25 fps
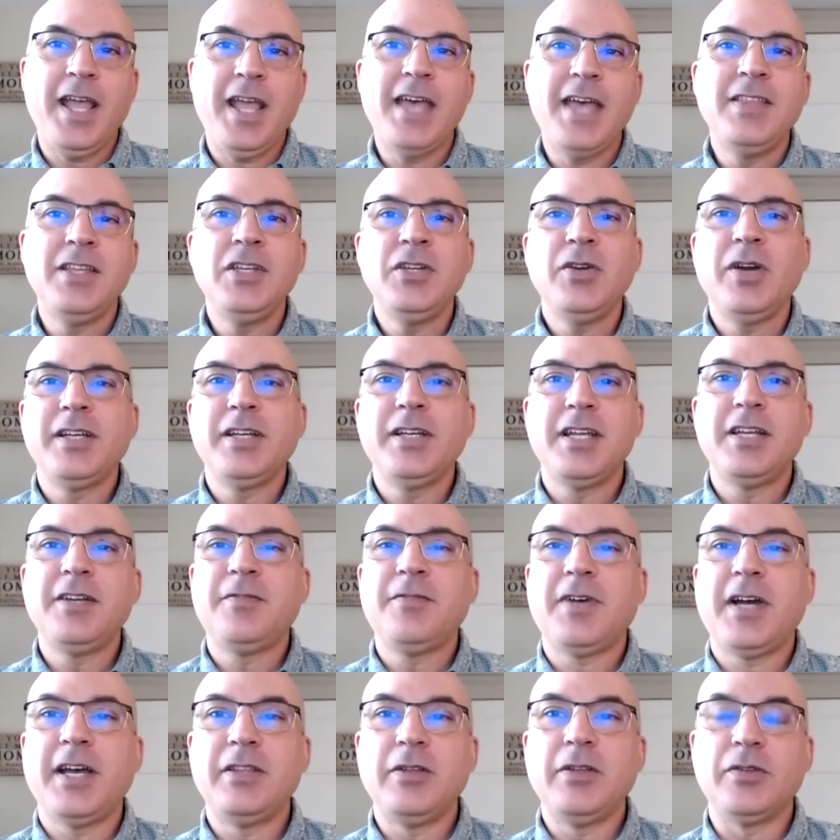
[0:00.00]
then you
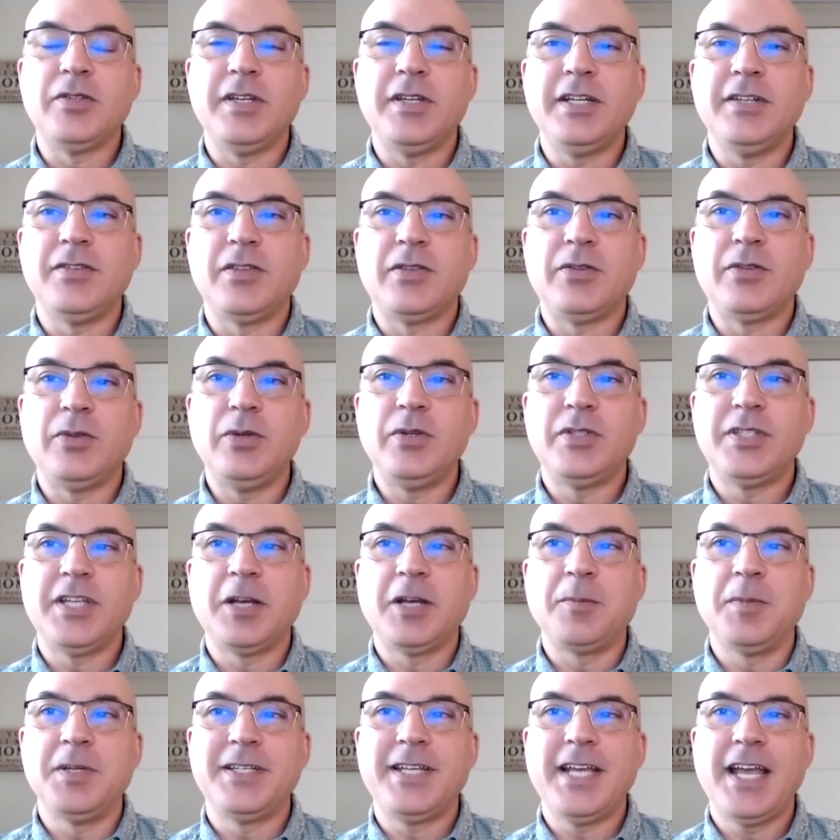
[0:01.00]
identify those needs through
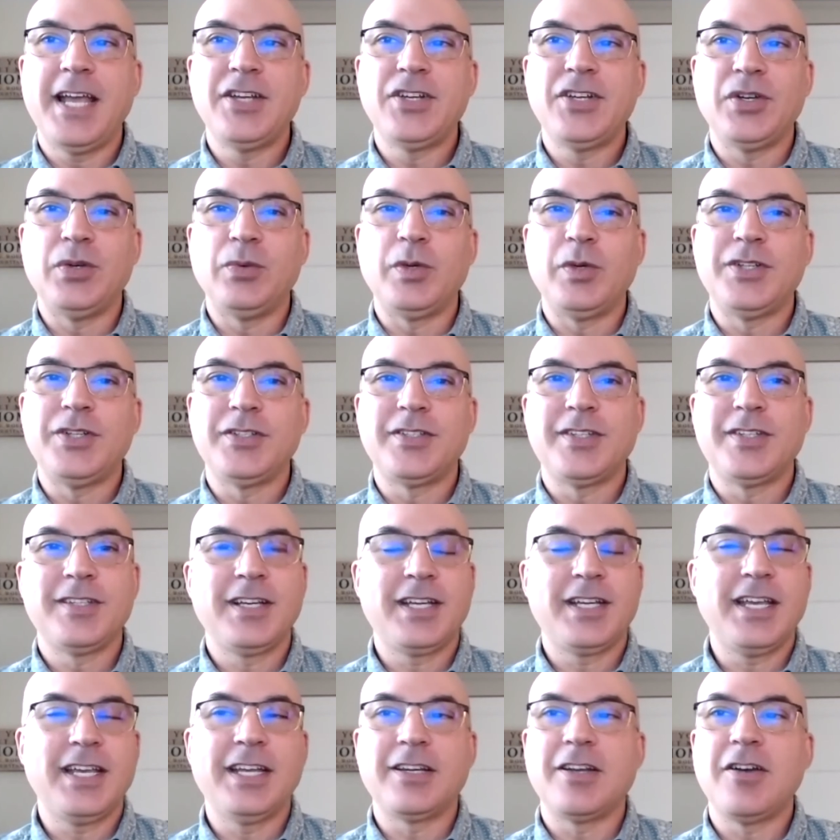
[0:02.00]
segmentation, which is,
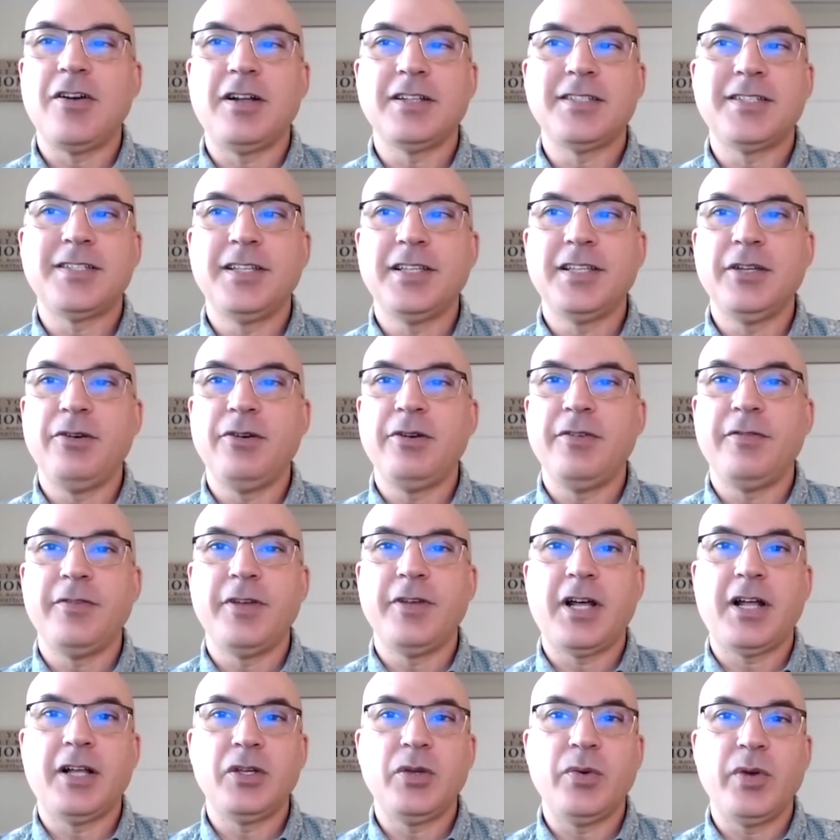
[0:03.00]
again, constantly
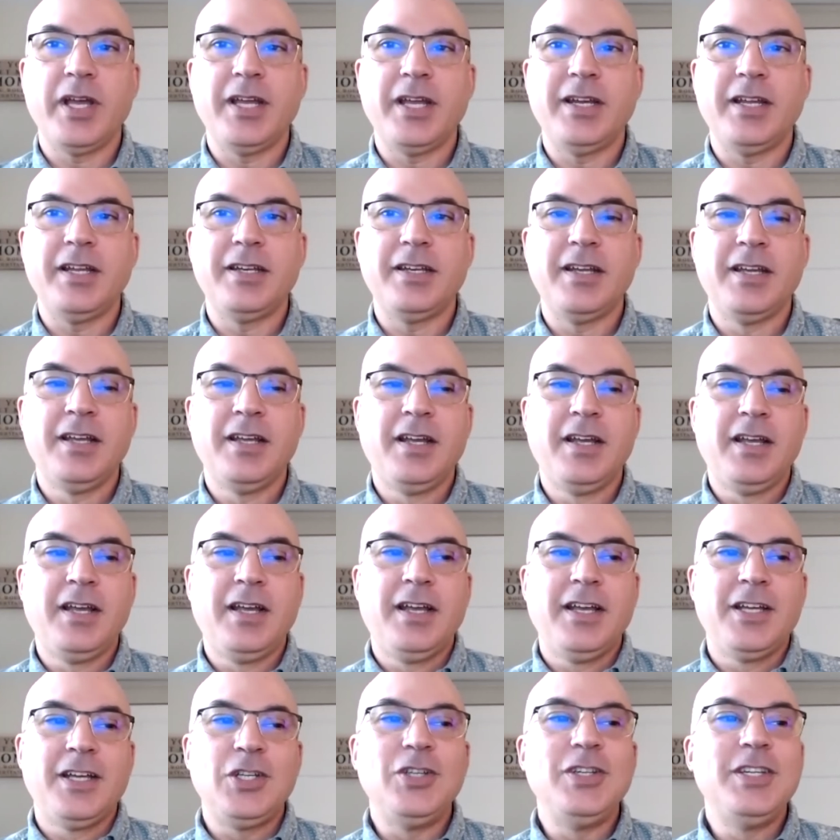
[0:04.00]
reevaluated.
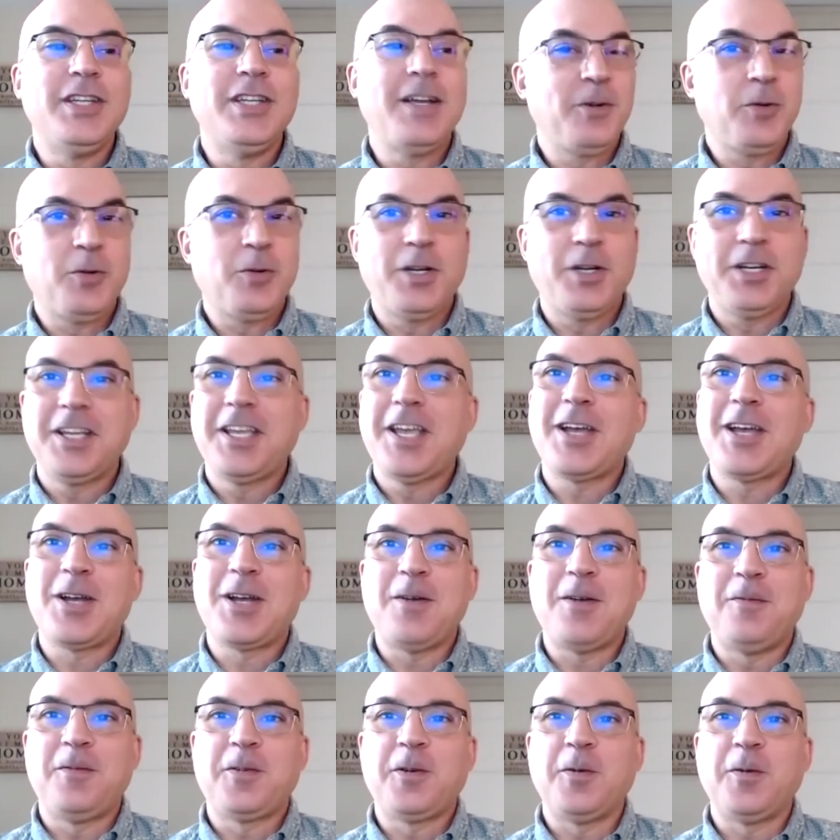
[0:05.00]
You never want to get
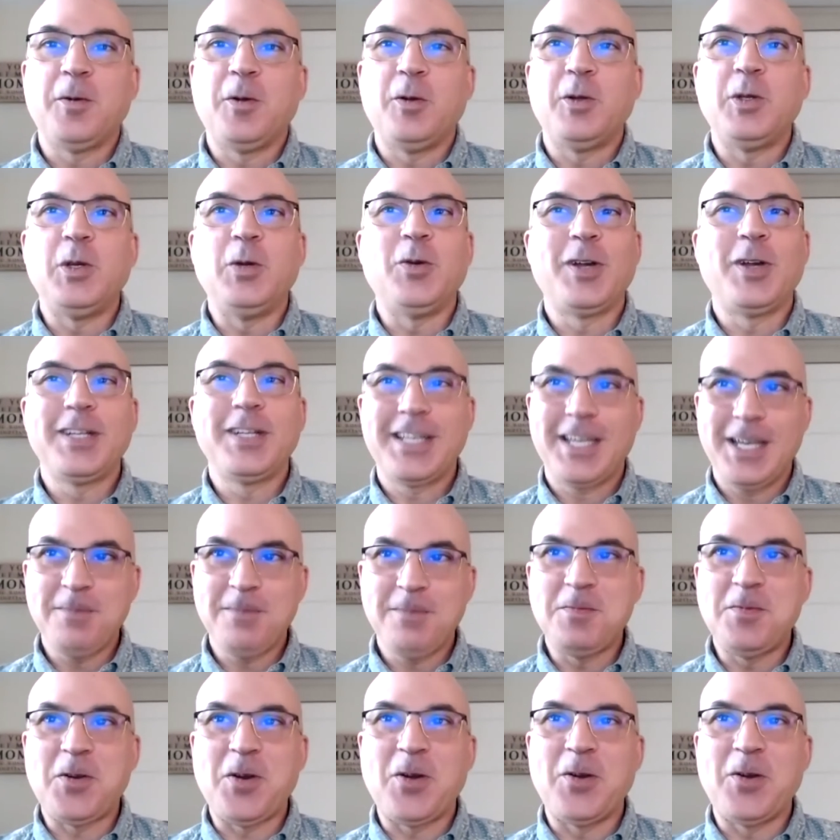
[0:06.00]
comfortable. You want to keep
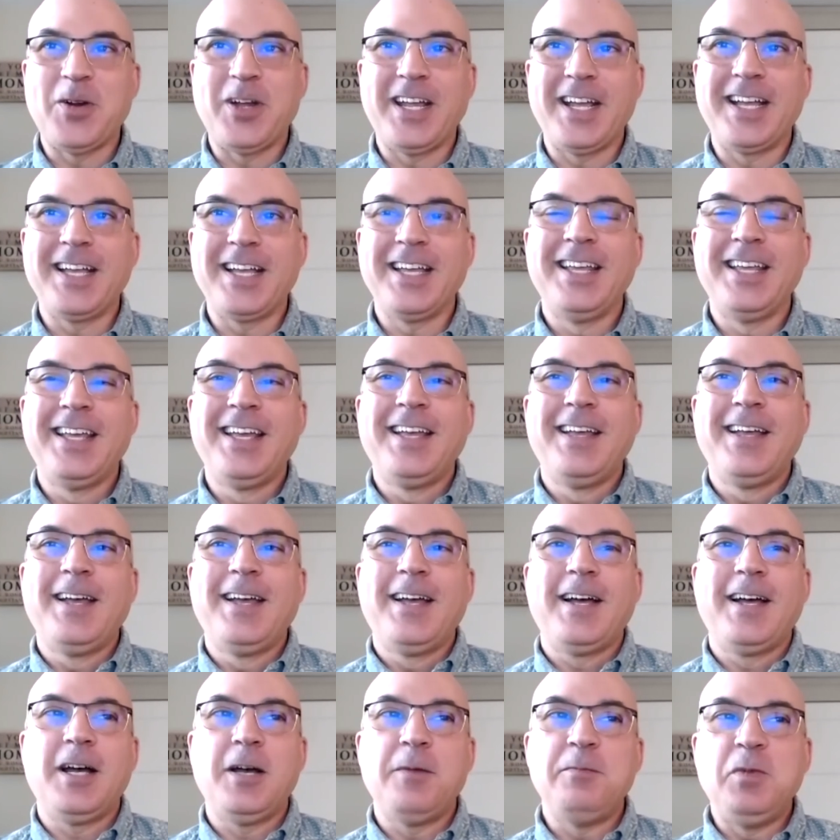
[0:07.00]
growing.
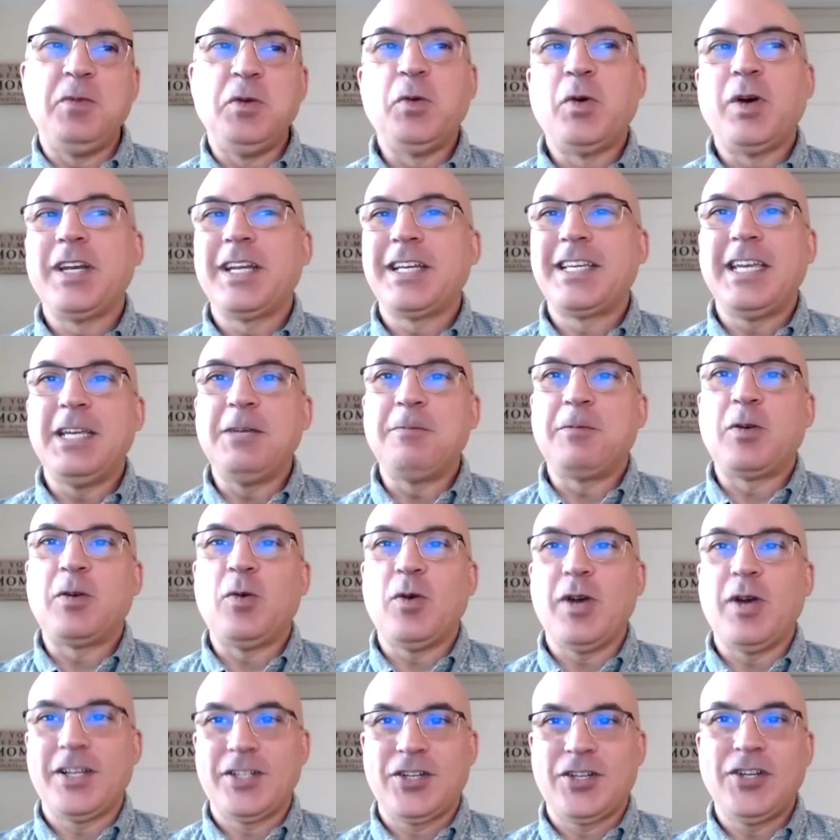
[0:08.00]
You want to keep
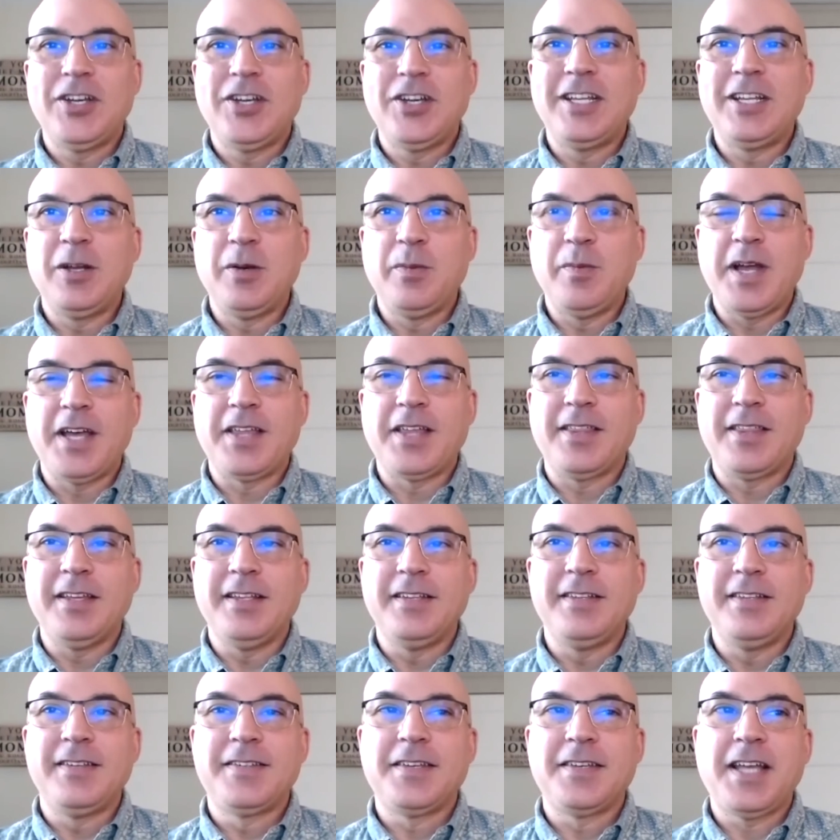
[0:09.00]
questioning your
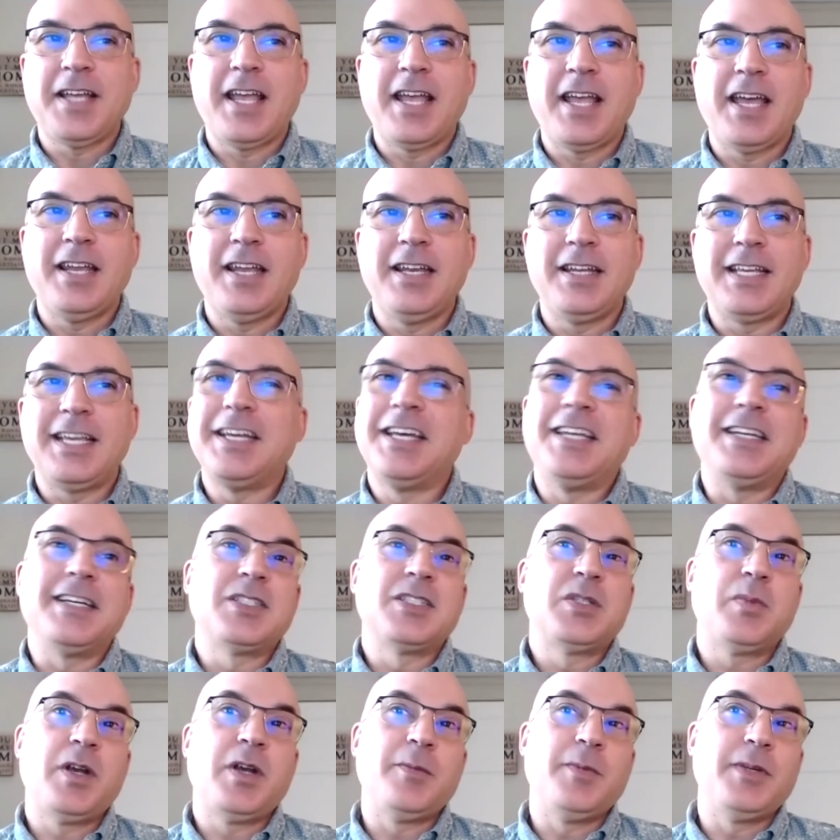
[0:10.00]
methods. And again,
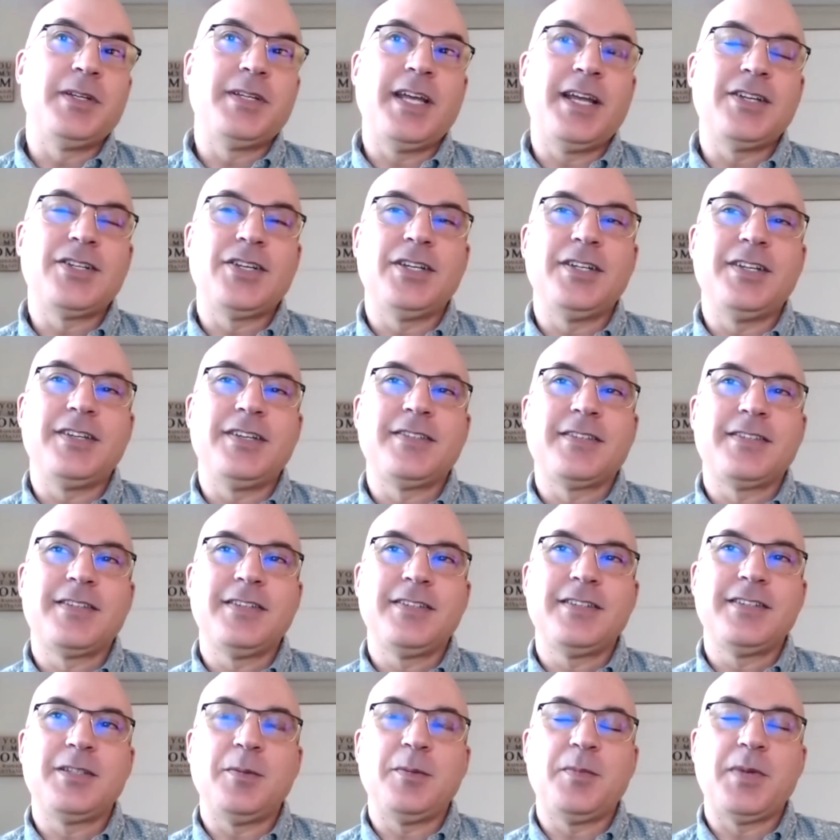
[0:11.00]
experimentation is
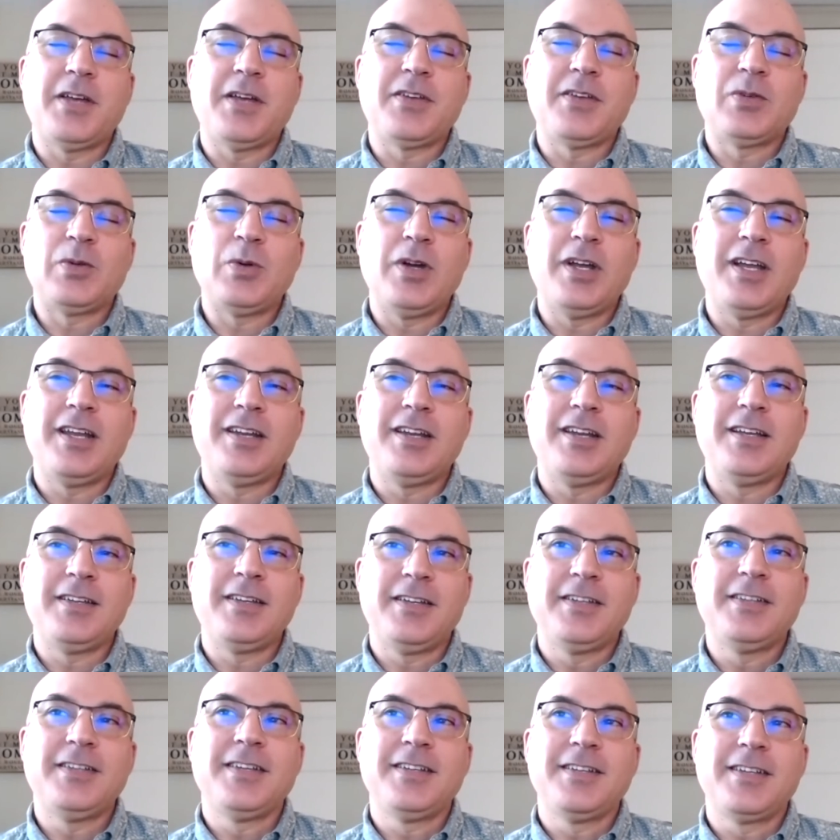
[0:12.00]
the best way to
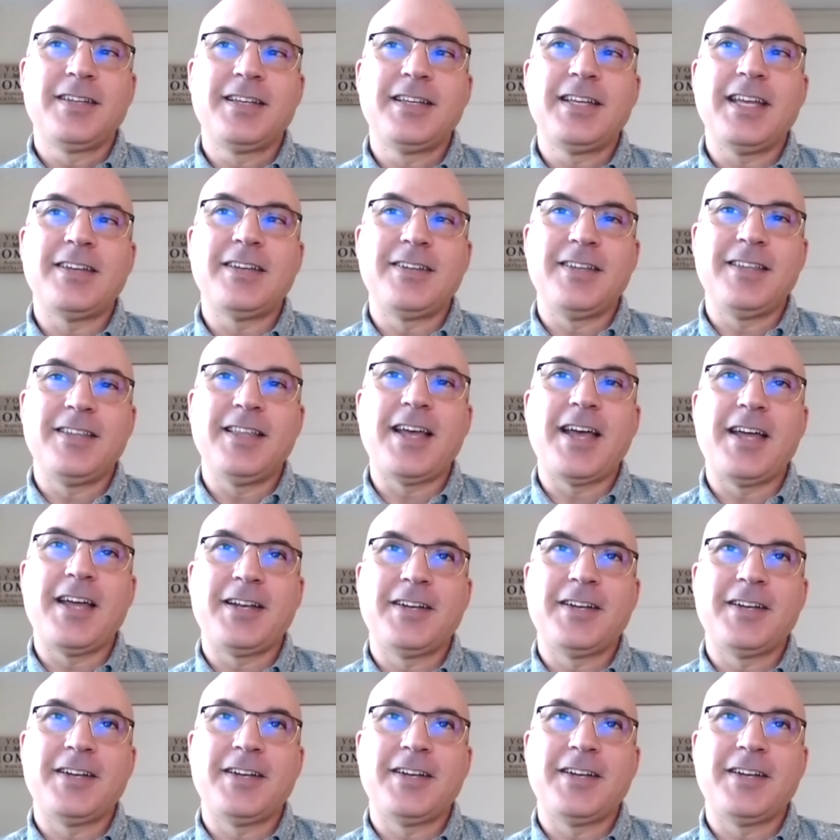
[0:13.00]
get to that.